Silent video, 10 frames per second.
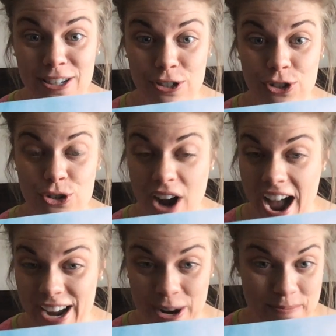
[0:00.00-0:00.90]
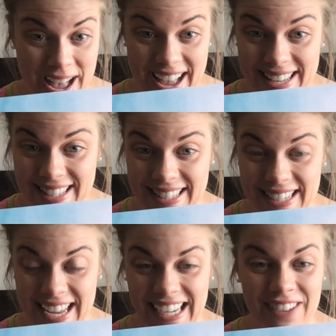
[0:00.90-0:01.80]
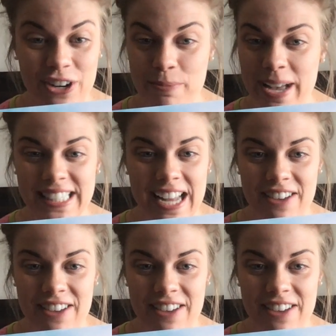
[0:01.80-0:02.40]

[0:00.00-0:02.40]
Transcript: try your best and give your best effort.